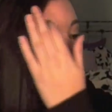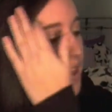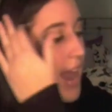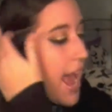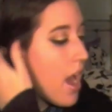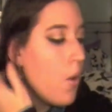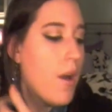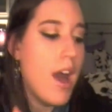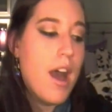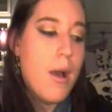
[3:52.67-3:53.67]
Now,
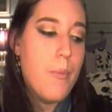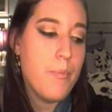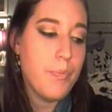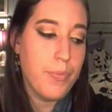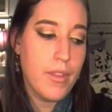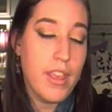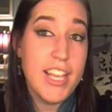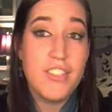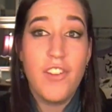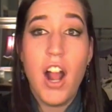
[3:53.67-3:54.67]

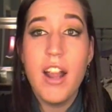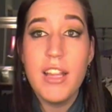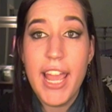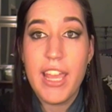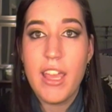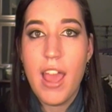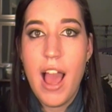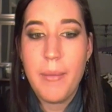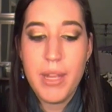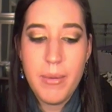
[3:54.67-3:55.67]
as far like,
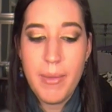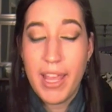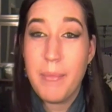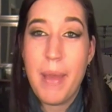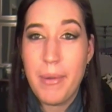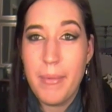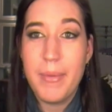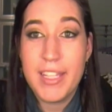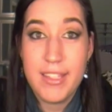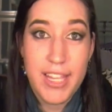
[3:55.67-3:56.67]
I'm going to be making
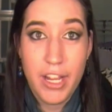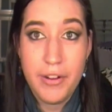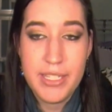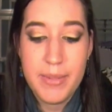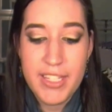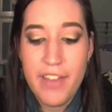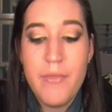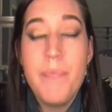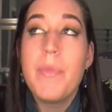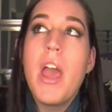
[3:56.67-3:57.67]
peppermint because it's like a Christmas
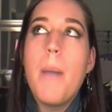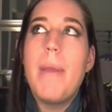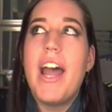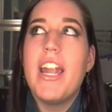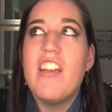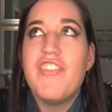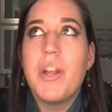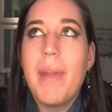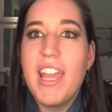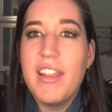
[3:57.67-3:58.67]
gift, but if
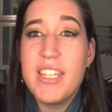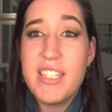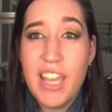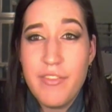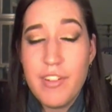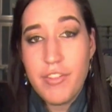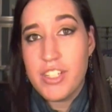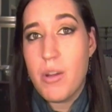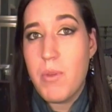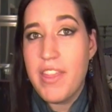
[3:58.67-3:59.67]
you're making this gift for
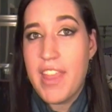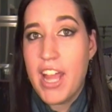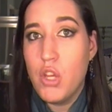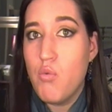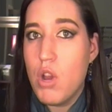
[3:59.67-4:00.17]
someone that you